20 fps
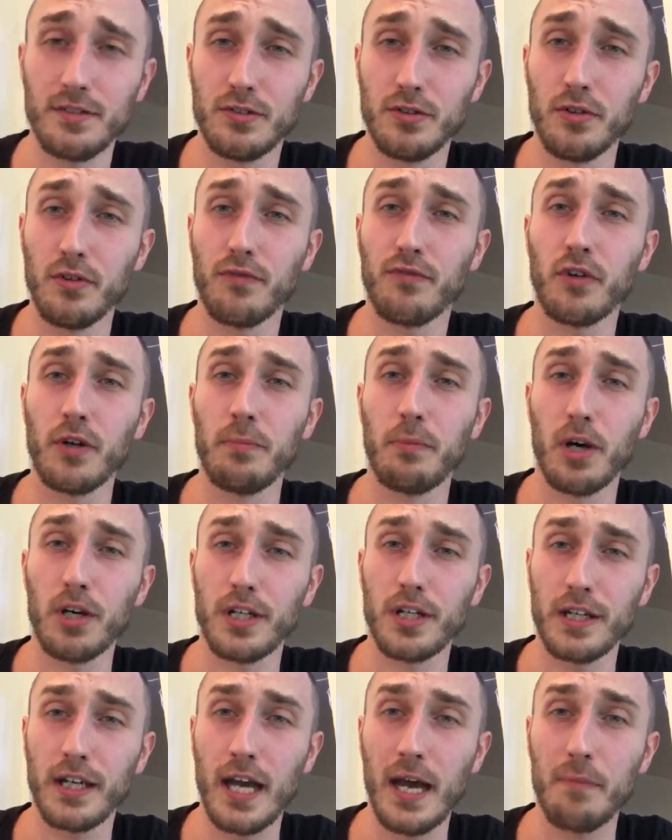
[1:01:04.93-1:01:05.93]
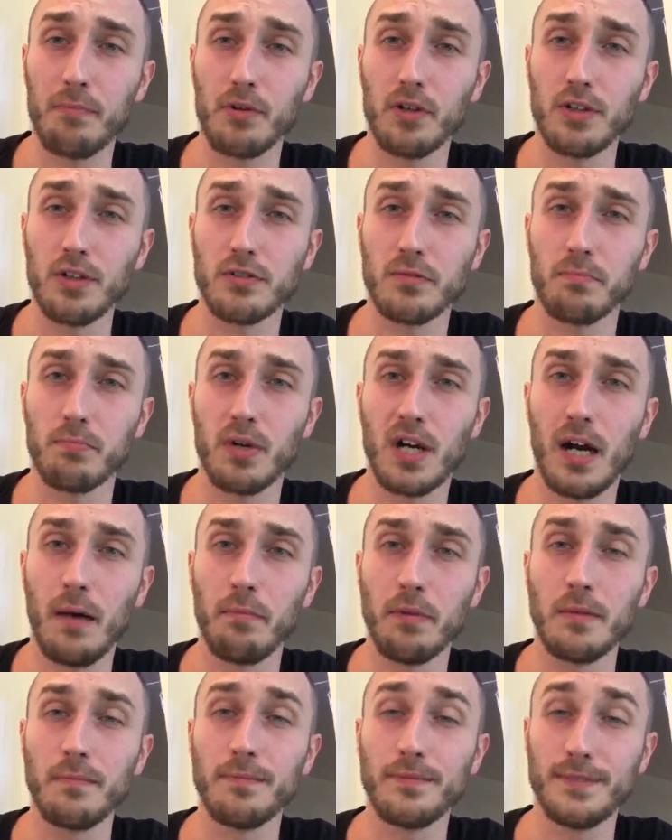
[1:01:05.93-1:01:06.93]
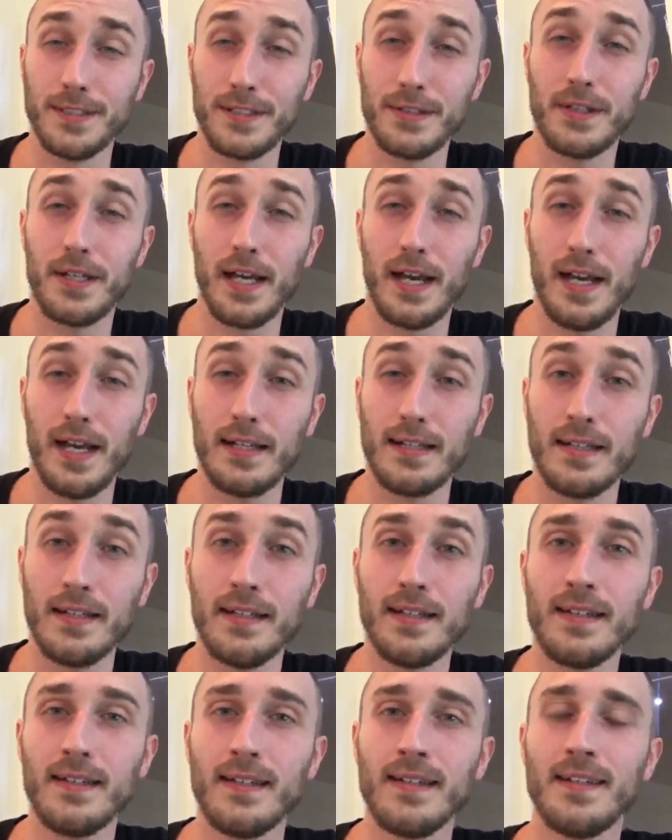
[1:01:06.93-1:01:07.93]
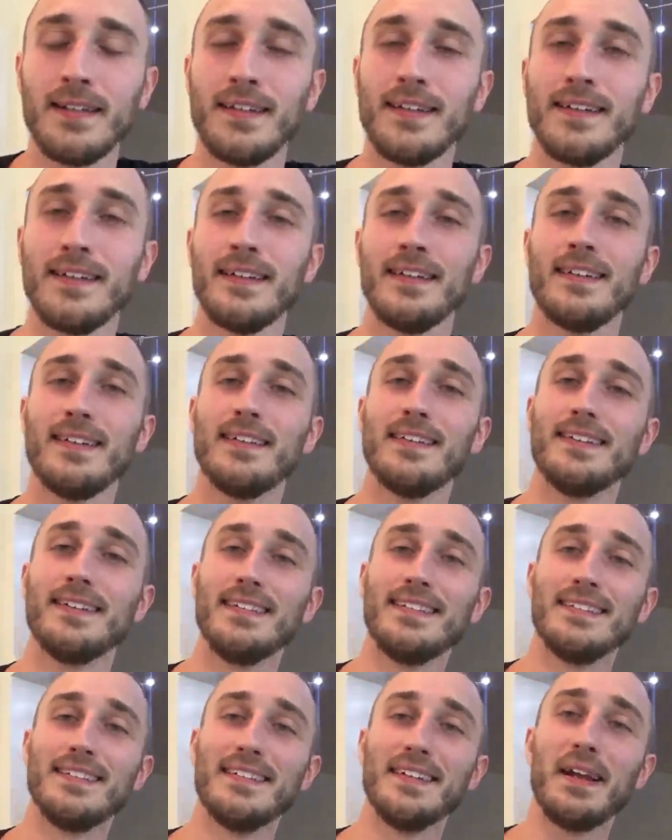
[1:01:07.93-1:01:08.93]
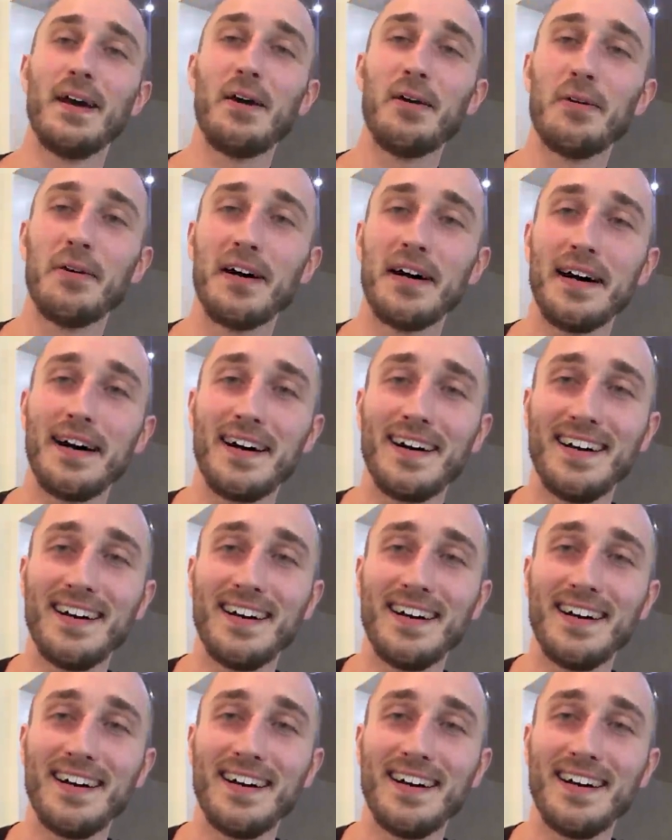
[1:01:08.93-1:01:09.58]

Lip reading: to the free market capitalism problem. Okay? No,